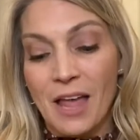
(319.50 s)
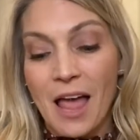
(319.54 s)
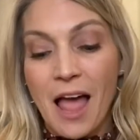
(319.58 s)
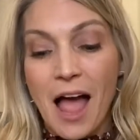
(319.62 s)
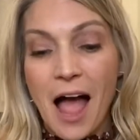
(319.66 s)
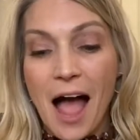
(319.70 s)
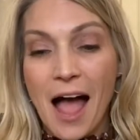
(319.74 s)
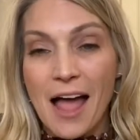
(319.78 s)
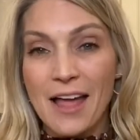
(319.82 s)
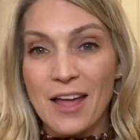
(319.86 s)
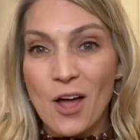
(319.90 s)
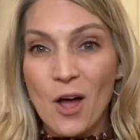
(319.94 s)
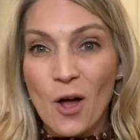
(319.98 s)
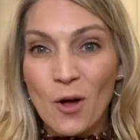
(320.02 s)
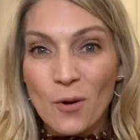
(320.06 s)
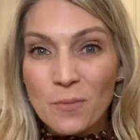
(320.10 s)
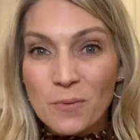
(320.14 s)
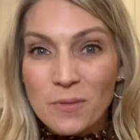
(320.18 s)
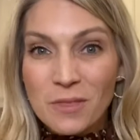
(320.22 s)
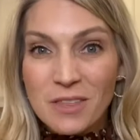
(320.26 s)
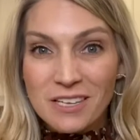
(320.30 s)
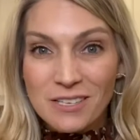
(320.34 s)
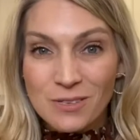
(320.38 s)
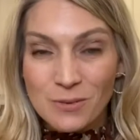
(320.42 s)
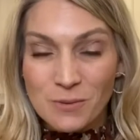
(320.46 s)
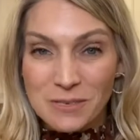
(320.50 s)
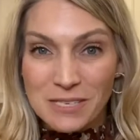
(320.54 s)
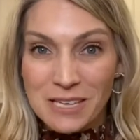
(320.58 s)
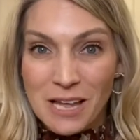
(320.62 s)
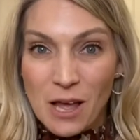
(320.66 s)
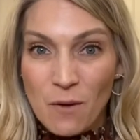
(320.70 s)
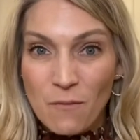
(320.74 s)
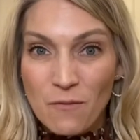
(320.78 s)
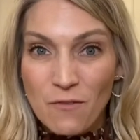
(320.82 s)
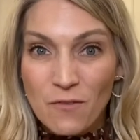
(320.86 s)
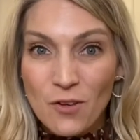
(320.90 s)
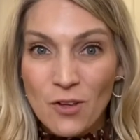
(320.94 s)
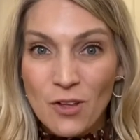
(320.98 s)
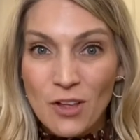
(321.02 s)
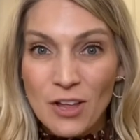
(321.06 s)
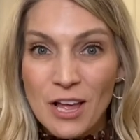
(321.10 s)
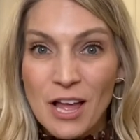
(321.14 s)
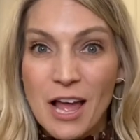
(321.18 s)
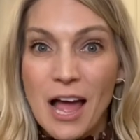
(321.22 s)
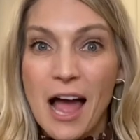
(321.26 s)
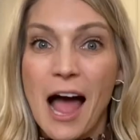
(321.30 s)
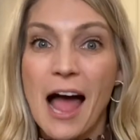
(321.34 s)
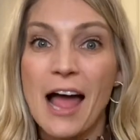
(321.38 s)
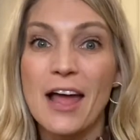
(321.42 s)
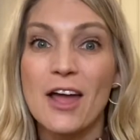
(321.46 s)
I hope this was helpful.
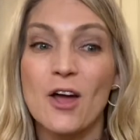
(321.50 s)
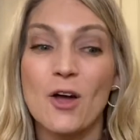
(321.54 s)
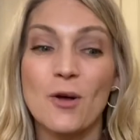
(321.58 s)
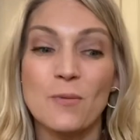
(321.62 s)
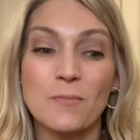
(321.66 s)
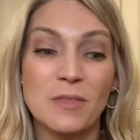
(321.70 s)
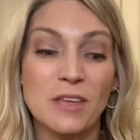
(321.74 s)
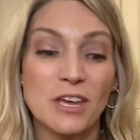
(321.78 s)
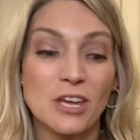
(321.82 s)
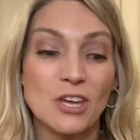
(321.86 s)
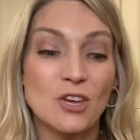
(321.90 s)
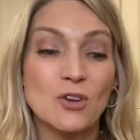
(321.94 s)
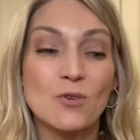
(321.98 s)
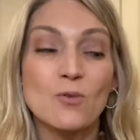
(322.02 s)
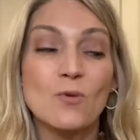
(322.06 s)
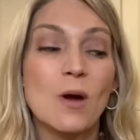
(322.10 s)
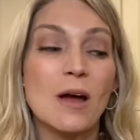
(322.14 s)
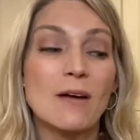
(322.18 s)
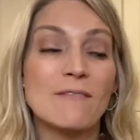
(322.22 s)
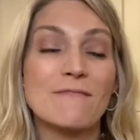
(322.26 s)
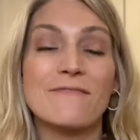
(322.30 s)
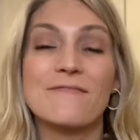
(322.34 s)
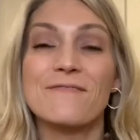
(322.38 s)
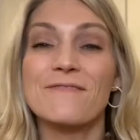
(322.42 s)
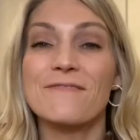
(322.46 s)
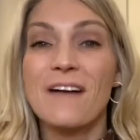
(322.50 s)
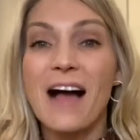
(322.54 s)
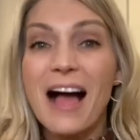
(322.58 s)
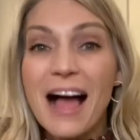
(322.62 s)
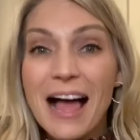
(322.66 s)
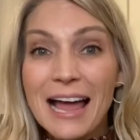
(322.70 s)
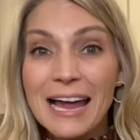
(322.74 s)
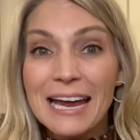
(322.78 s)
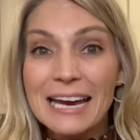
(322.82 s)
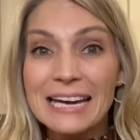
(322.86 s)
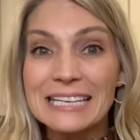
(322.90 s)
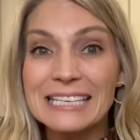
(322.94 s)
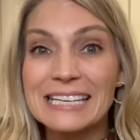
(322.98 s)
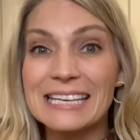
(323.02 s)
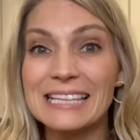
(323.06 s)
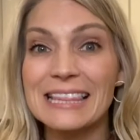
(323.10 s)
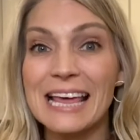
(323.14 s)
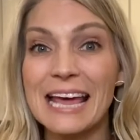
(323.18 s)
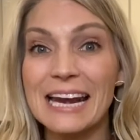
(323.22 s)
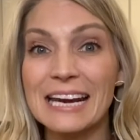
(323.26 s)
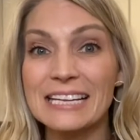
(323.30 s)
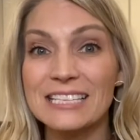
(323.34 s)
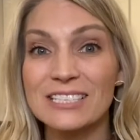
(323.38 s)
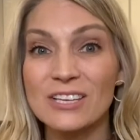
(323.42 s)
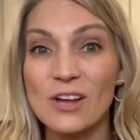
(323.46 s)
I hope that you find
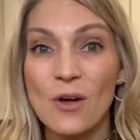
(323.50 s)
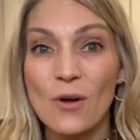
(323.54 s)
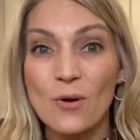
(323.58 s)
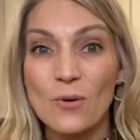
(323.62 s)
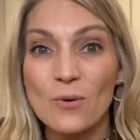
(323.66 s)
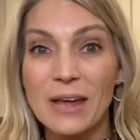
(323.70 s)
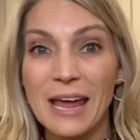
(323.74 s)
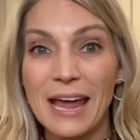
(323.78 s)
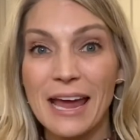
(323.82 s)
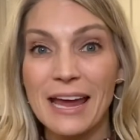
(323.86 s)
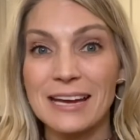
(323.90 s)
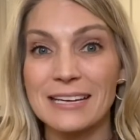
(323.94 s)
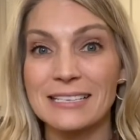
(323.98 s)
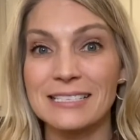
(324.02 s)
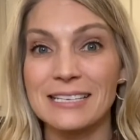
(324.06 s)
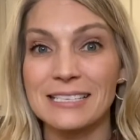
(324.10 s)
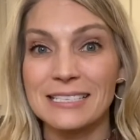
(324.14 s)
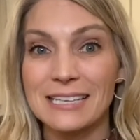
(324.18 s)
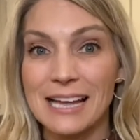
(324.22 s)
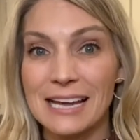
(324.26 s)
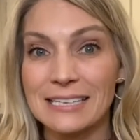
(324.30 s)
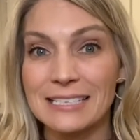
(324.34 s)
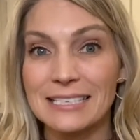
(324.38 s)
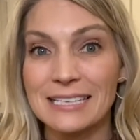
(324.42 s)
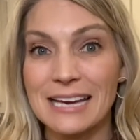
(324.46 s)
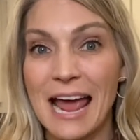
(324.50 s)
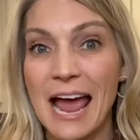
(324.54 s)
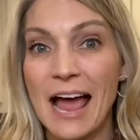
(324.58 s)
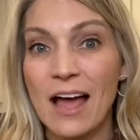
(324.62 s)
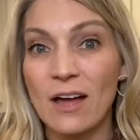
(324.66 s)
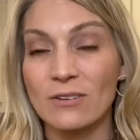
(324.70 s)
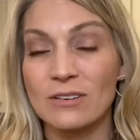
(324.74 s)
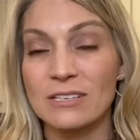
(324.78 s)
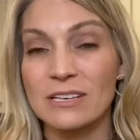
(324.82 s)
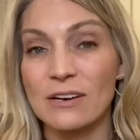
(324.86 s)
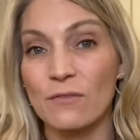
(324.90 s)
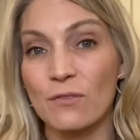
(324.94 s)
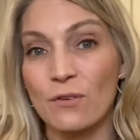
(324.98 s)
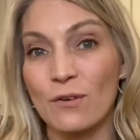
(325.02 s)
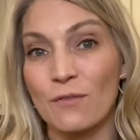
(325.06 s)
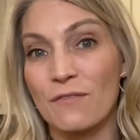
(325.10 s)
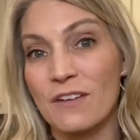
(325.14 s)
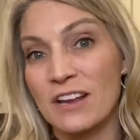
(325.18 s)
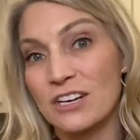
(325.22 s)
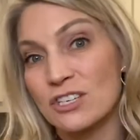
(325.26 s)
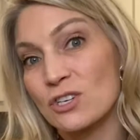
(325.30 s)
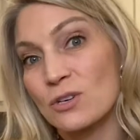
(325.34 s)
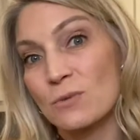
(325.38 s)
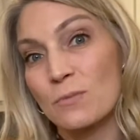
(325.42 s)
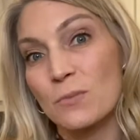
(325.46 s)
that it's okay to test out different
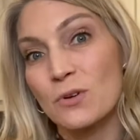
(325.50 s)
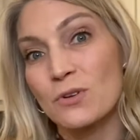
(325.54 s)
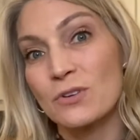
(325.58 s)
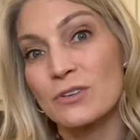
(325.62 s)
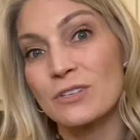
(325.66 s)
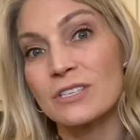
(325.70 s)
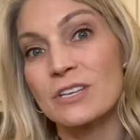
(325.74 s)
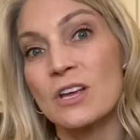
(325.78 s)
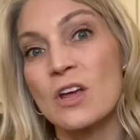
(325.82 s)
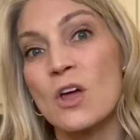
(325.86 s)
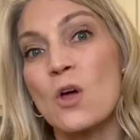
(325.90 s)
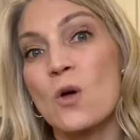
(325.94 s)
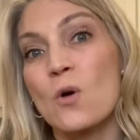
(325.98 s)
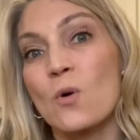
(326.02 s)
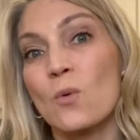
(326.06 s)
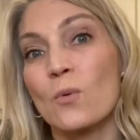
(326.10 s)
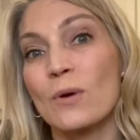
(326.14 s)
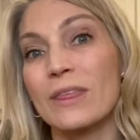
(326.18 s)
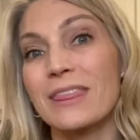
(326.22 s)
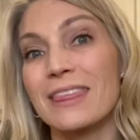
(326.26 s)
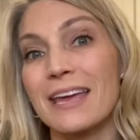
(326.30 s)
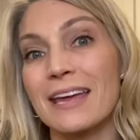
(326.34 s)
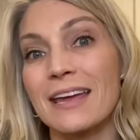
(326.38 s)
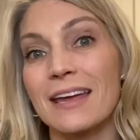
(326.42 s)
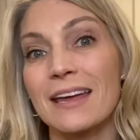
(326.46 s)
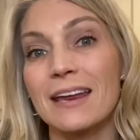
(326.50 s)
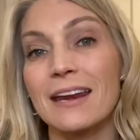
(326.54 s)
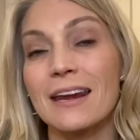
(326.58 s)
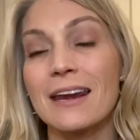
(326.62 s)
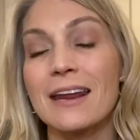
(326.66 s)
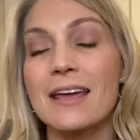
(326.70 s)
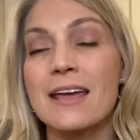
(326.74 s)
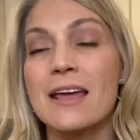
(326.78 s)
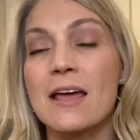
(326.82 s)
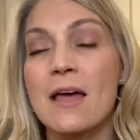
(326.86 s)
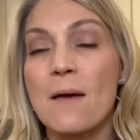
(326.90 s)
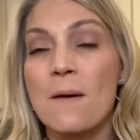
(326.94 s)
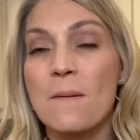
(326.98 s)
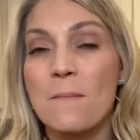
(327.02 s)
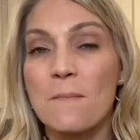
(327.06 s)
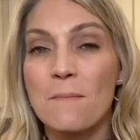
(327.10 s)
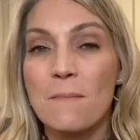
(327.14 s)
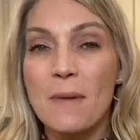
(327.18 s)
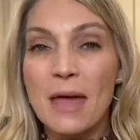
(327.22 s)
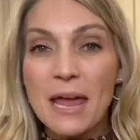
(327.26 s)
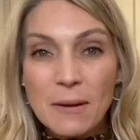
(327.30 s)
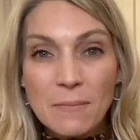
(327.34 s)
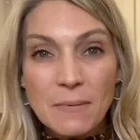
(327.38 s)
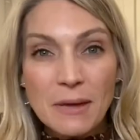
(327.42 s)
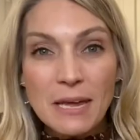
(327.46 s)
vegetables within
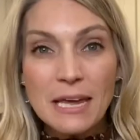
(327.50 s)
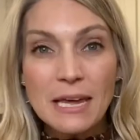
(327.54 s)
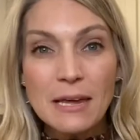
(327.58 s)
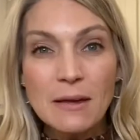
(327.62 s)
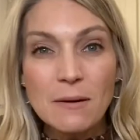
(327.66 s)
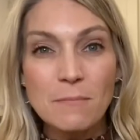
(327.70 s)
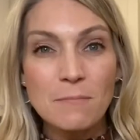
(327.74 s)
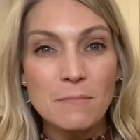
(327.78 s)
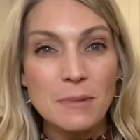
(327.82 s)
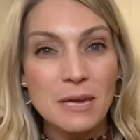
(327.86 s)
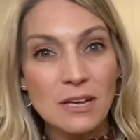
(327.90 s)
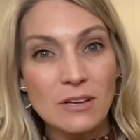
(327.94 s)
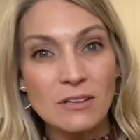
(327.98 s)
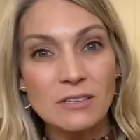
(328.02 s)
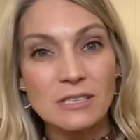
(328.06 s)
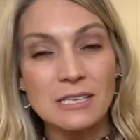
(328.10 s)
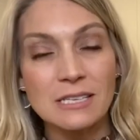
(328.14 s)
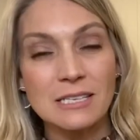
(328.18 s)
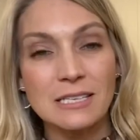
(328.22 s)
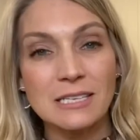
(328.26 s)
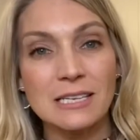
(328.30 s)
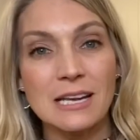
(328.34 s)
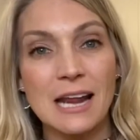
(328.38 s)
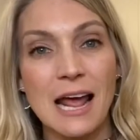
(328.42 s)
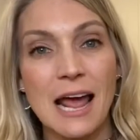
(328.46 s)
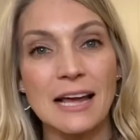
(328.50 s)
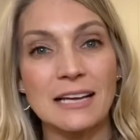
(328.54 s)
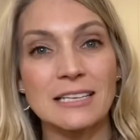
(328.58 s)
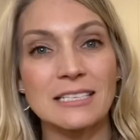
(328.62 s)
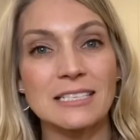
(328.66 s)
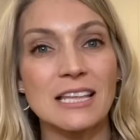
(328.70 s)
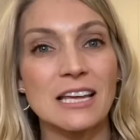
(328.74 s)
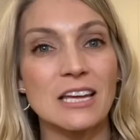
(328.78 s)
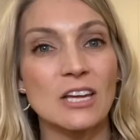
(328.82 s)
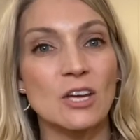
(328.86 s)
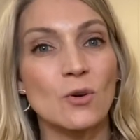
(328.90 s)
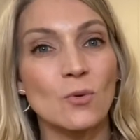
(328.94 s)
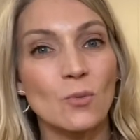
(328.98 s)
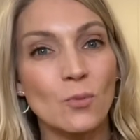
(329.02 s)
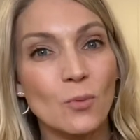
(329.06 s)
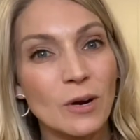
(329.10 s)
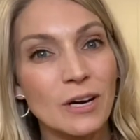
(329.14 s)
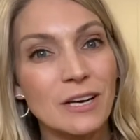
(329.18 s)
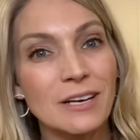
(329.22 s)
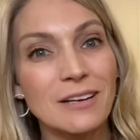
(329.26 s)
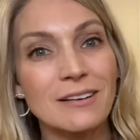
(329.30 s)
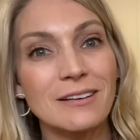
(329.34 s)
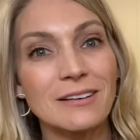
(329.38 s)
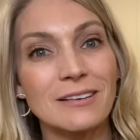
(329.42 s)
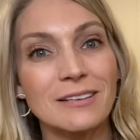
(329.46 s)
maybe meals and snacks that you
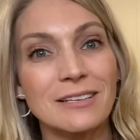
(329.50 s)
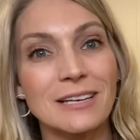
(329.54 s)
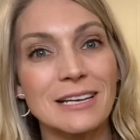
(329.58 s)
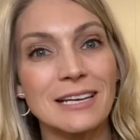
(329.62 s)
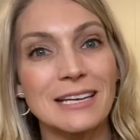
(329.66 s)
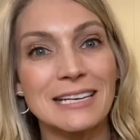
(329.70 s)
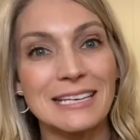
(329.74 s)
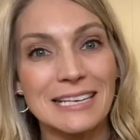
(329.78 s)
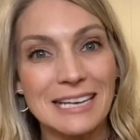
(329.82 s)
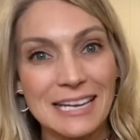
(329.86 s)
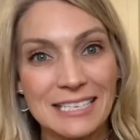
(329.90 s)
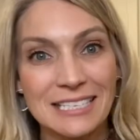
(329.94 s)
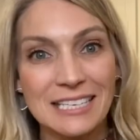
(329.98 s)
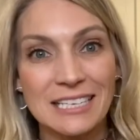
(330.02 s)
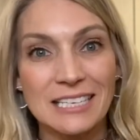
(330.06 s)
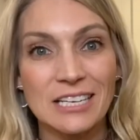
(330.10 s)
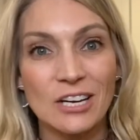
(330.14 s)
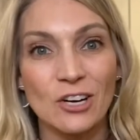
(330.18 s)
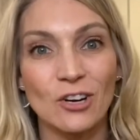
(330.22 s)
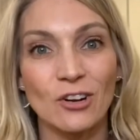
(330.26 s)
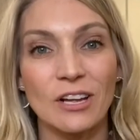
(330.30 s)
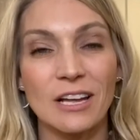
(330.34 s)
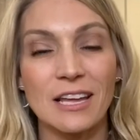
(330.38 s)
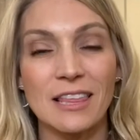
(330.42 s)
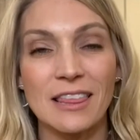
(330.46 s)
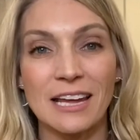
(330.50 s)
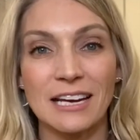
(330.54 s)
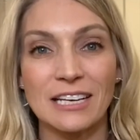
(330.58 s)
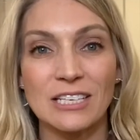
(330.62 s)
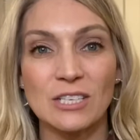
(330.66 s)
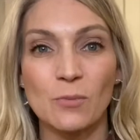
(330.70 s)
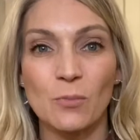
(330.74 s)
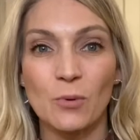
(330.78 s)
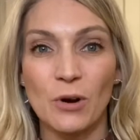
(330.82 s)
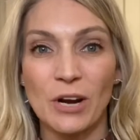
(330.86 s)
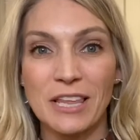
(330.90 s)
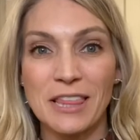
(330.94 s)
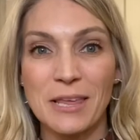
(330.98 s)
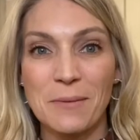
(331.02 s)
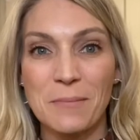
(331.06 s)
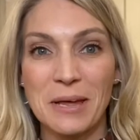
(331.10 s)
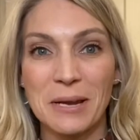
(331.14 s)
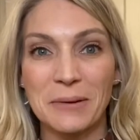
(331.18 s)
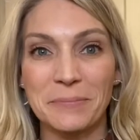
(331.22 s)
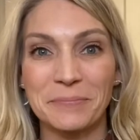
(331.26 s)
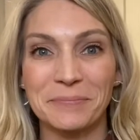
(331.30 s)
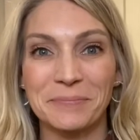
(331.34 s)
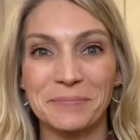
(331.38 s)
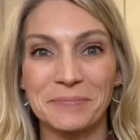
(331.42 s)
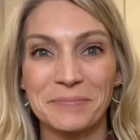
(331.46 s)
wouldn't necessarily think to bring them
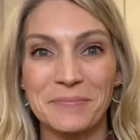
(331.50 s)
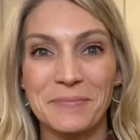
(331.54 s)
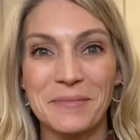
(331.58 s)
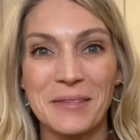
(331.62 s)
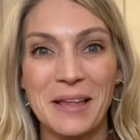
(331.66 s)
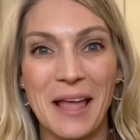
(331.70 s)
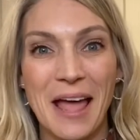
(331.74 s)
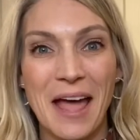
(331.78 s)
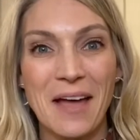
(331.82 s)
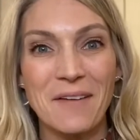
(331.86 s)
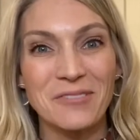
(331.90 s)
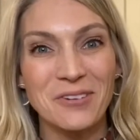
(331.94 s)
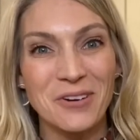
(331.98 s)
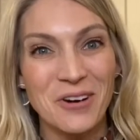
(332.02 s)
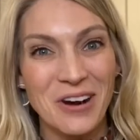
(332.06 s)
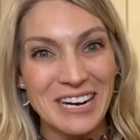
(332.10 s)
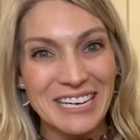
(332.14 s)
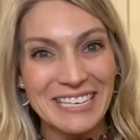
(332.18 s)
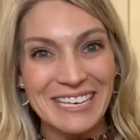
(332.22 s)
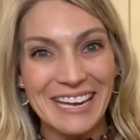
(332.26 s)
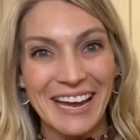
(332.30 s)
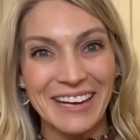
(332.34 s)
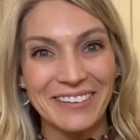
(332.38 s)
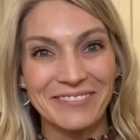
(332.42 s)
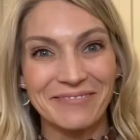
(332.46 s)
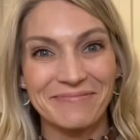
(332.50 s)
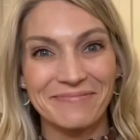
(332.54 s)
in. Have a great day.